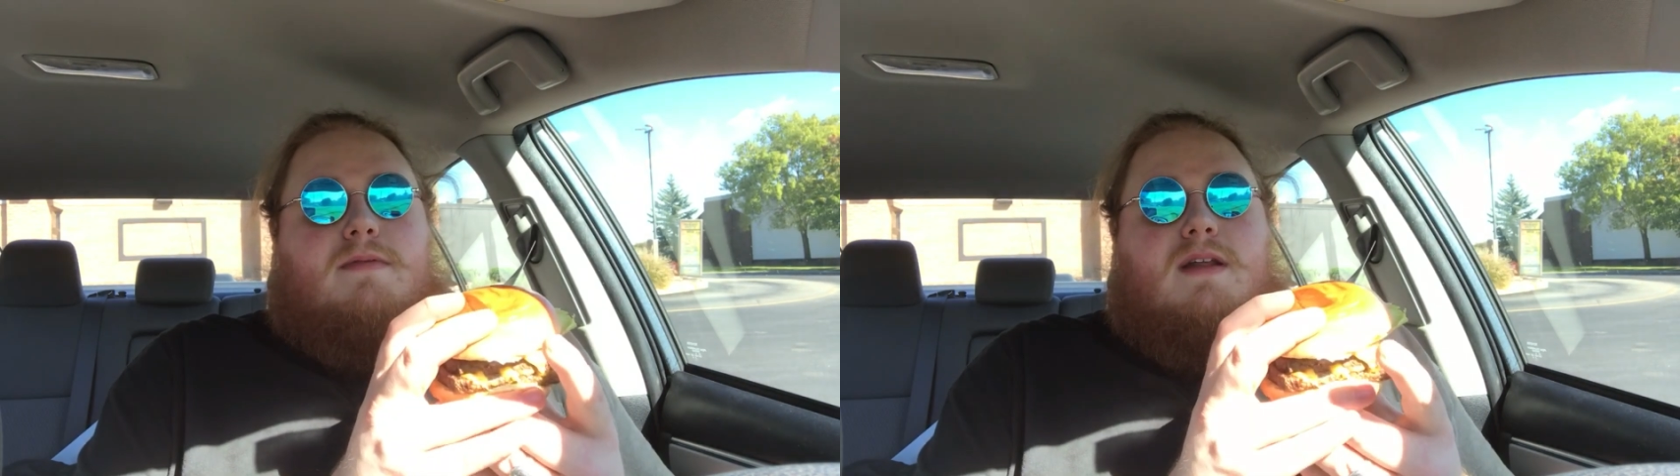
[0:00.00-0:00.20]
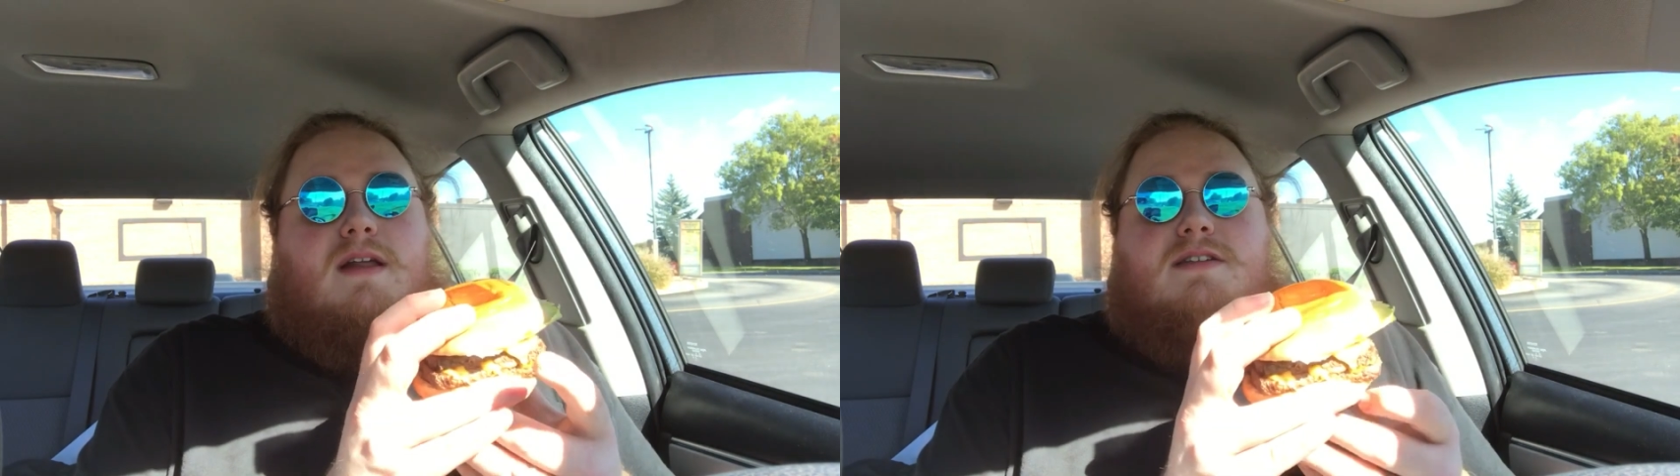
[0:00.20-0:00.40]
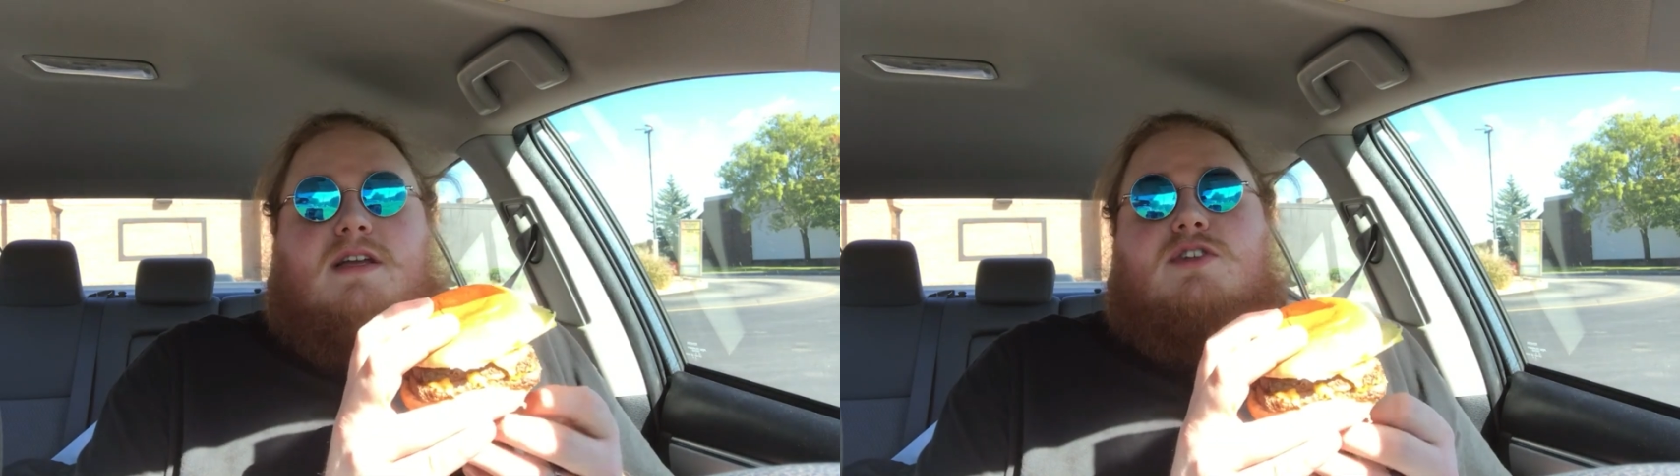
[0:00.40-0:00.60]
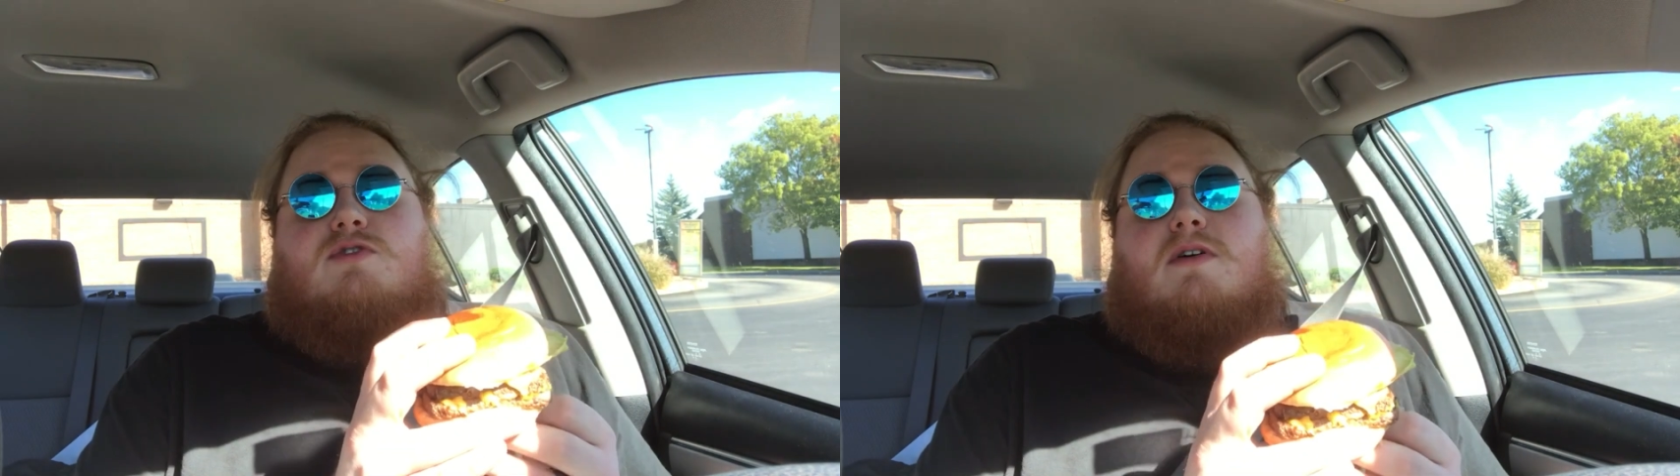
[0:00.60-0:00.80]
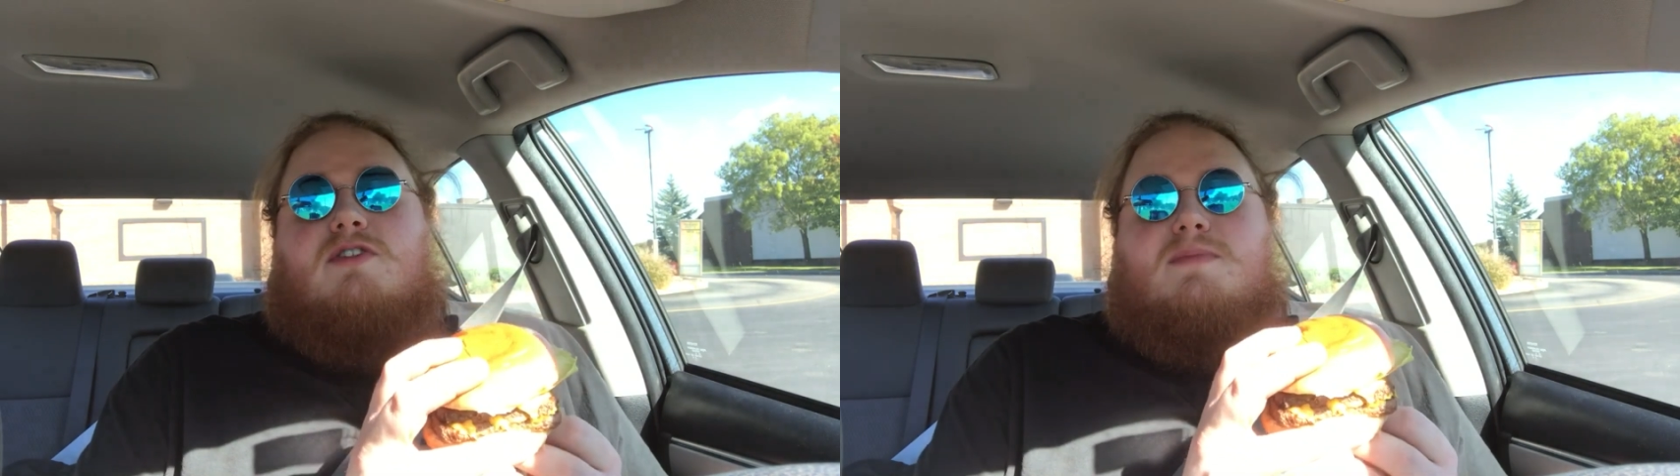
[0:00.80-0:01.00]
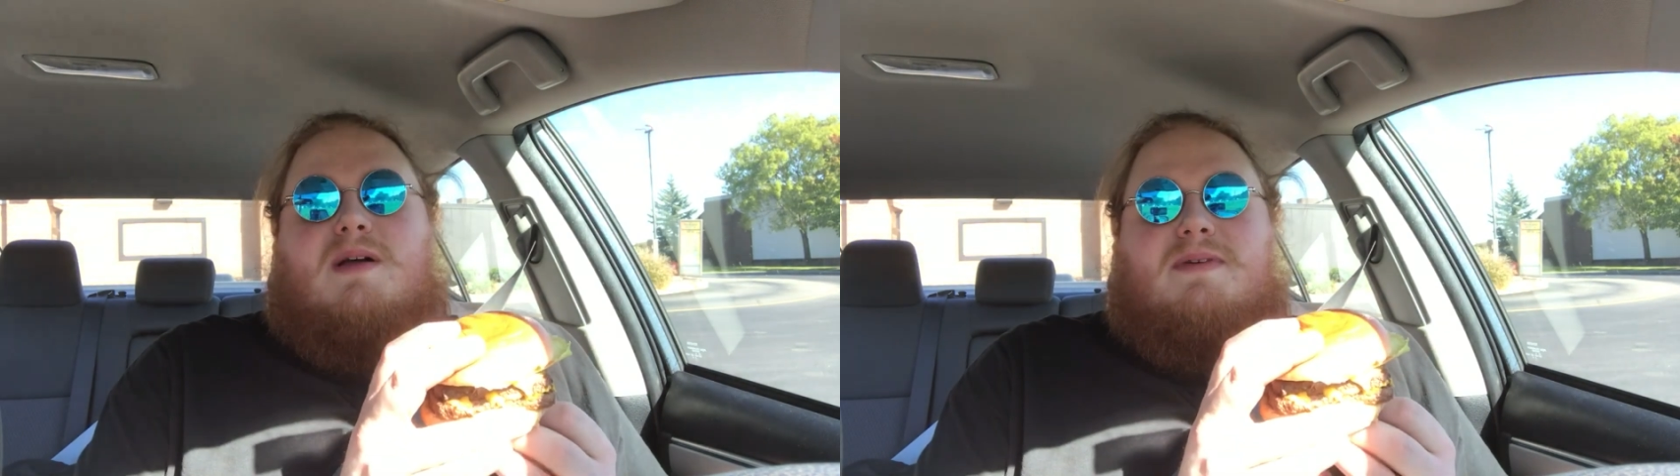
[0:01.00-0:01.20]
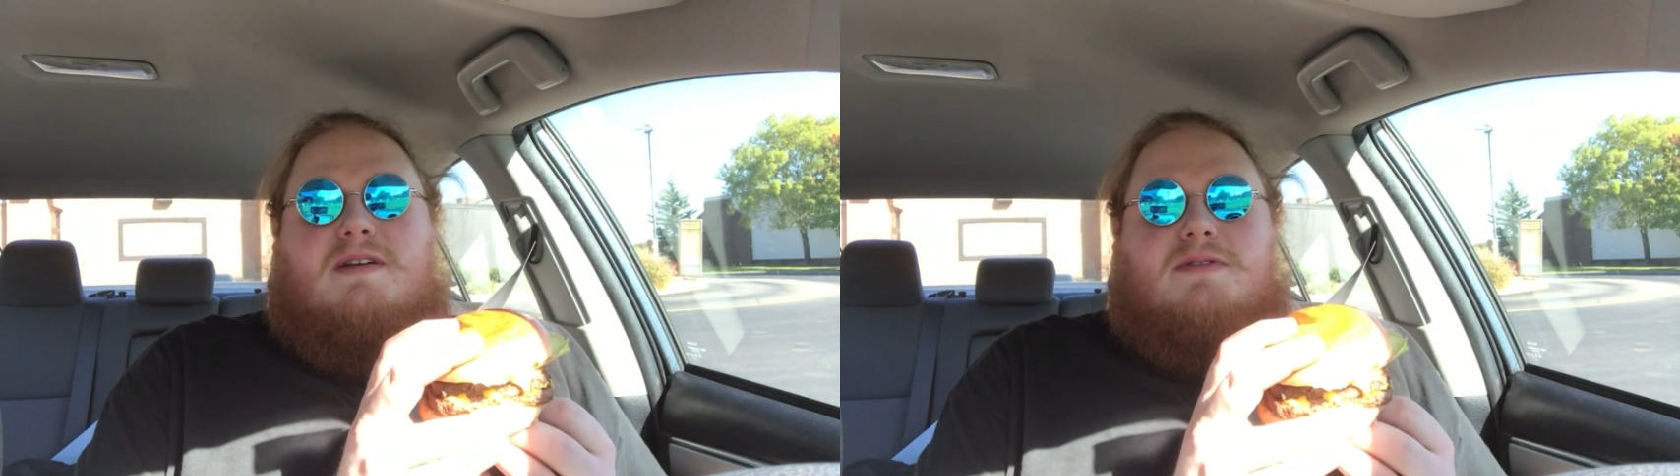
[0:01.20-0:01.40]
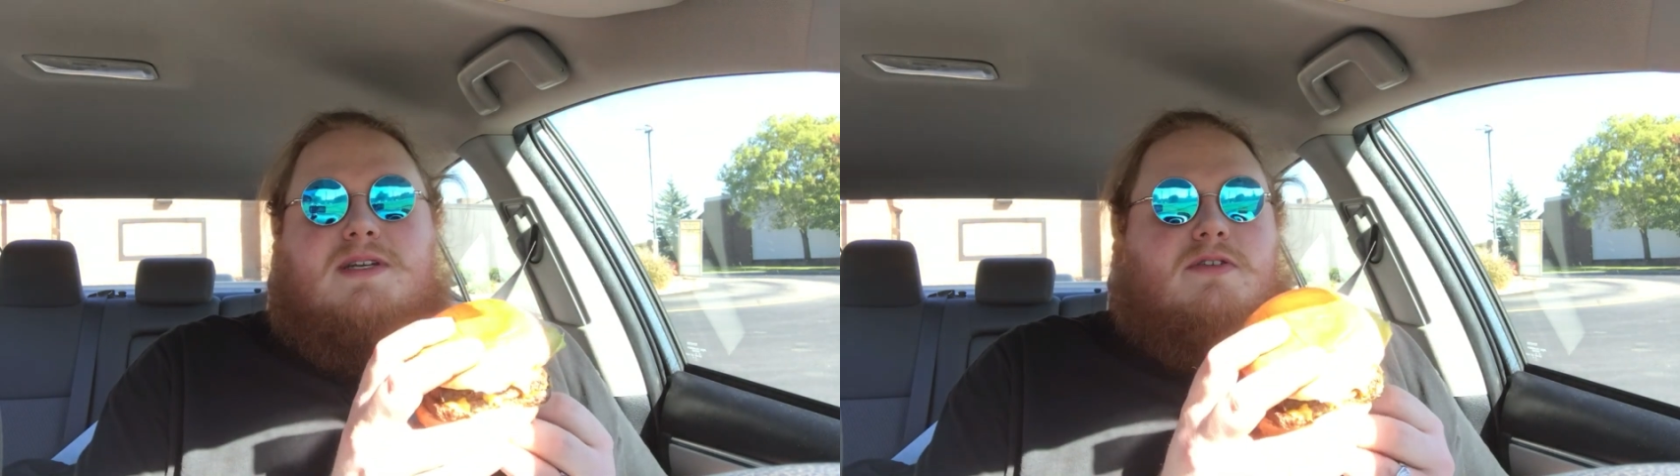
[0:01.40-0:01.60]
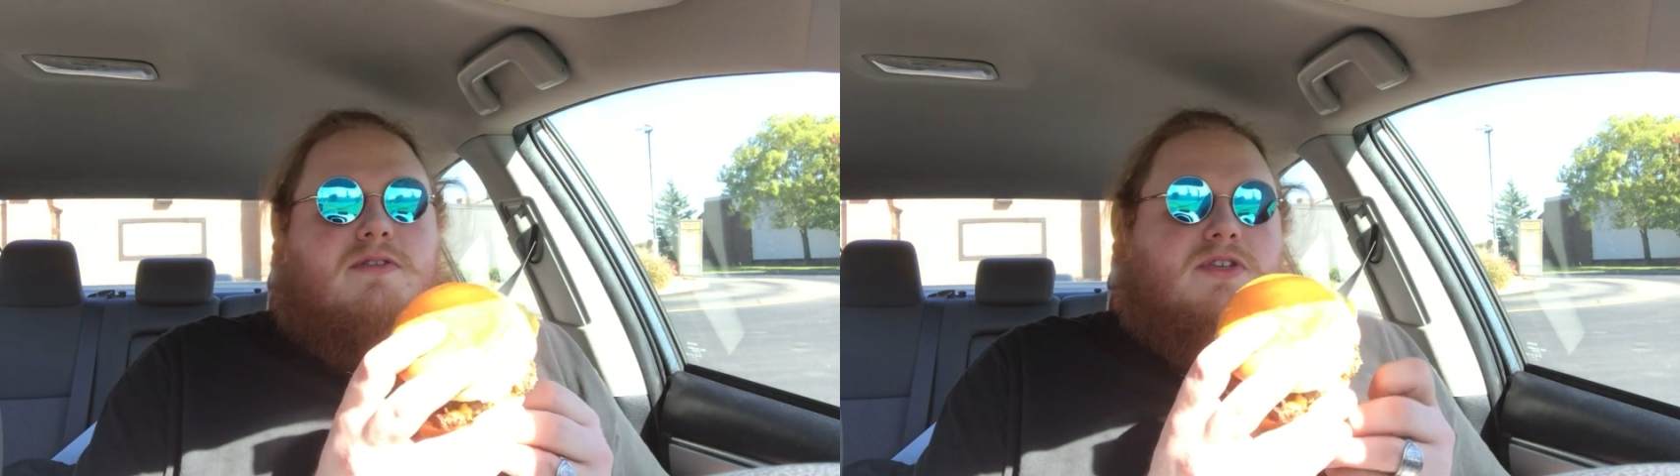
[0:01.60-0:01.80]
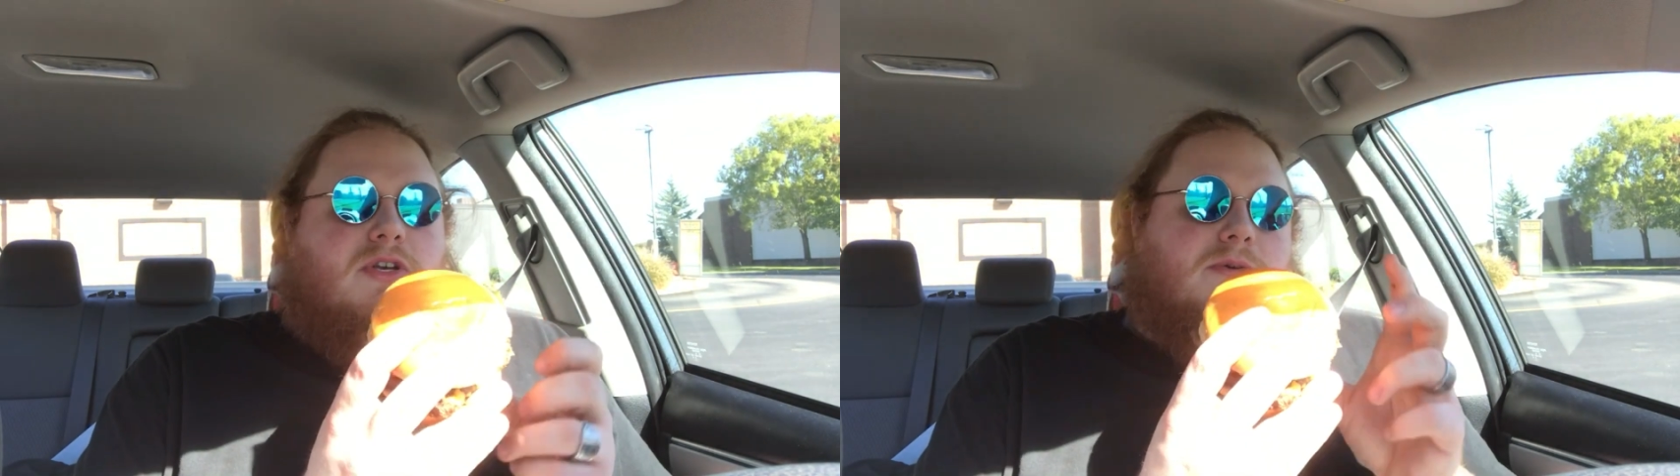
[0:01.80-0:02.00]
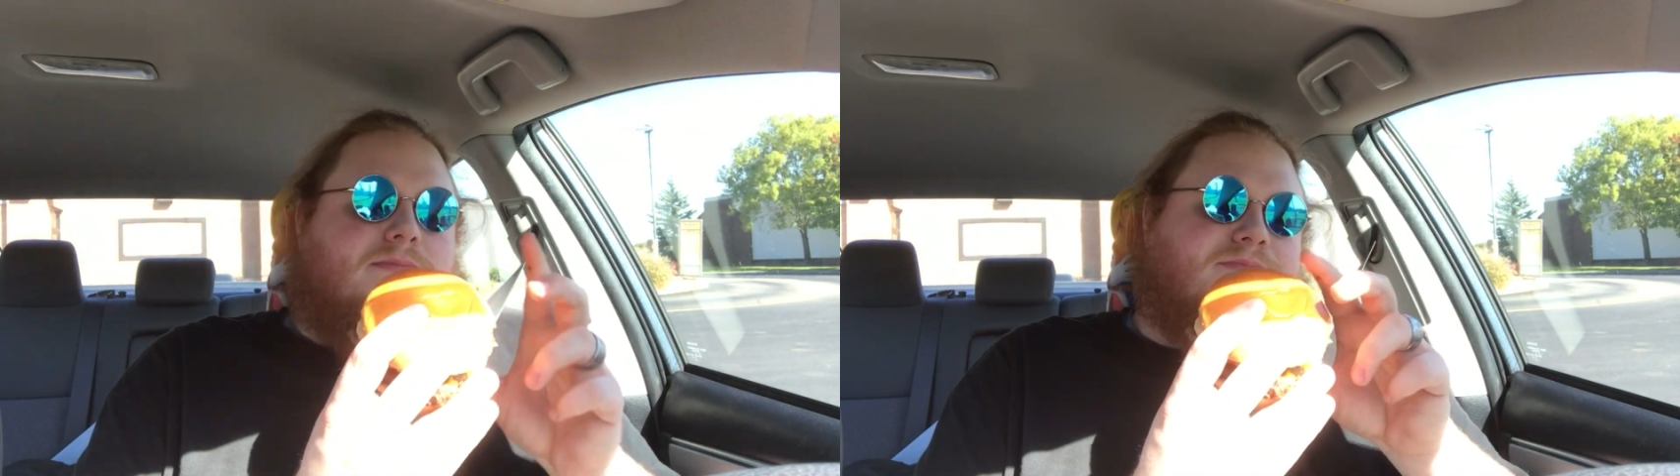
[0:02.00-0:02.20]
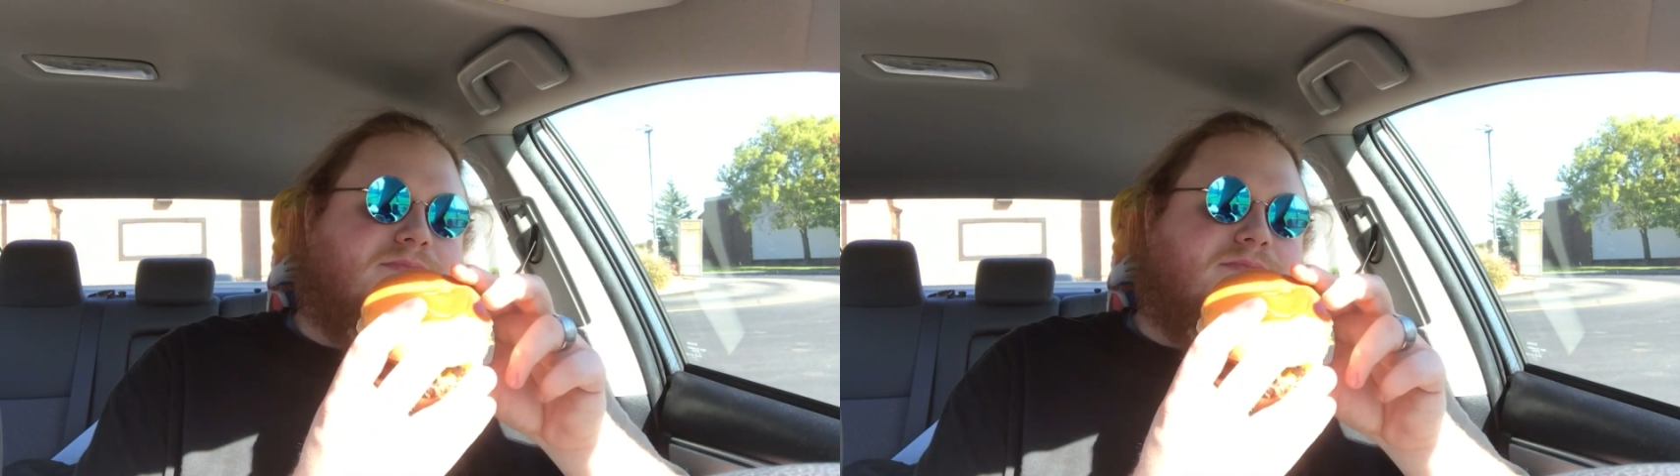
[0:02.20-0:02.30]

Not exactly too partial about pickles either, so.